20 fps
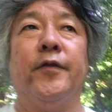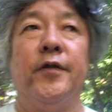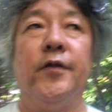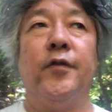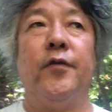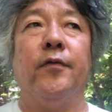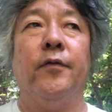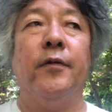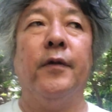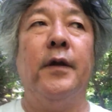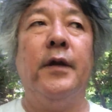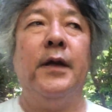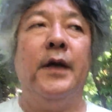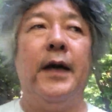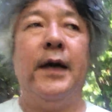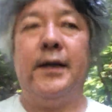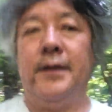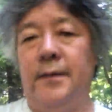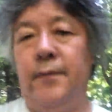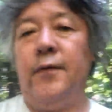issue.
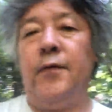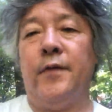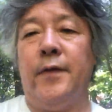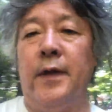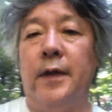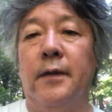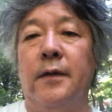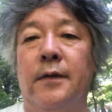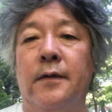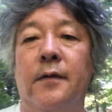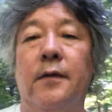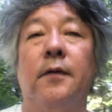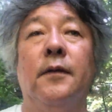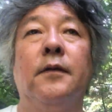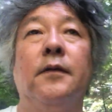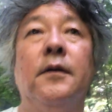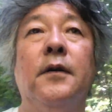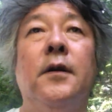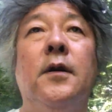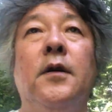I admit that.
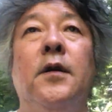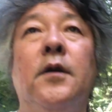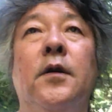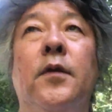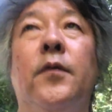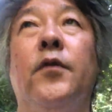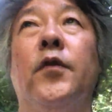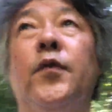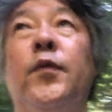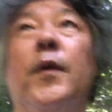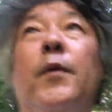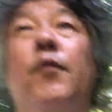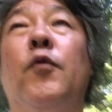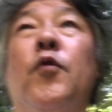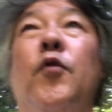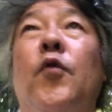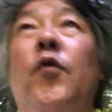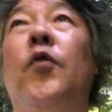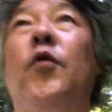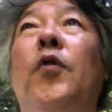So those people
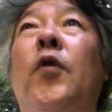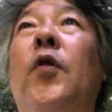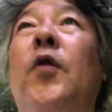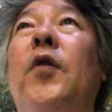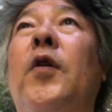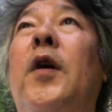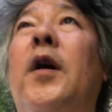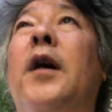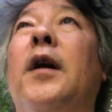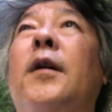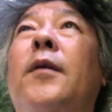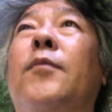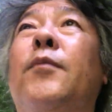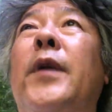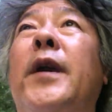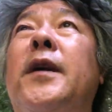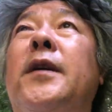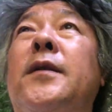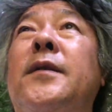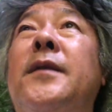who
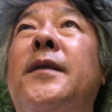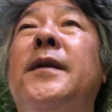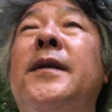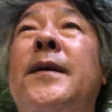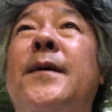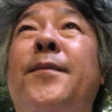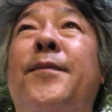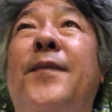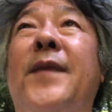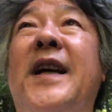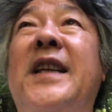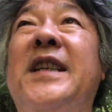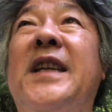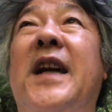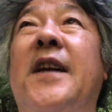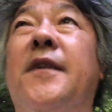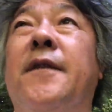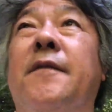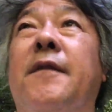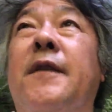make much
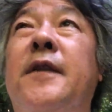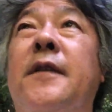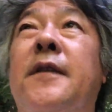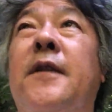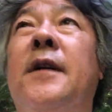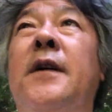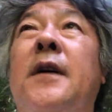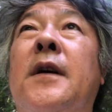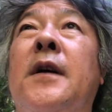out of it